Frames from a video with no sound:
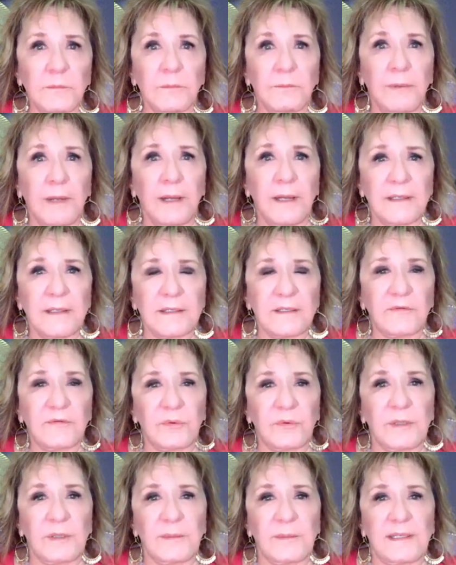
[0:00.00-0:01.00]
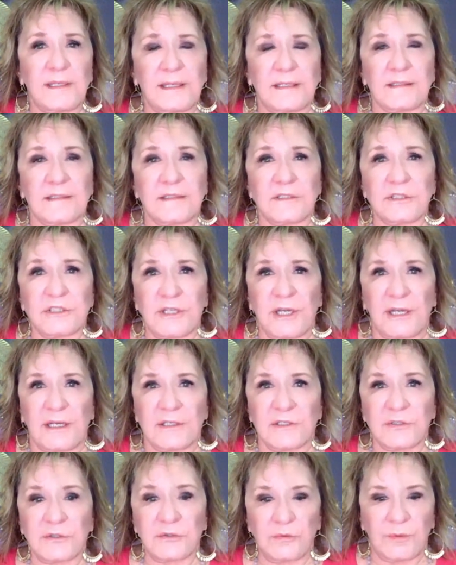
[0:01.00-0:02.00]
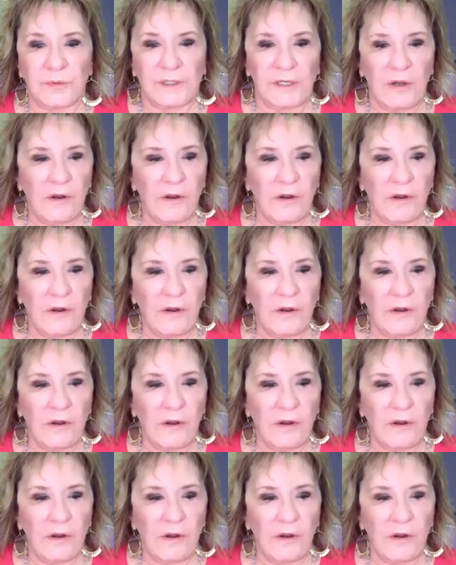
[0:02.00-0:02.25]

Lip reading: But if we begin to change who we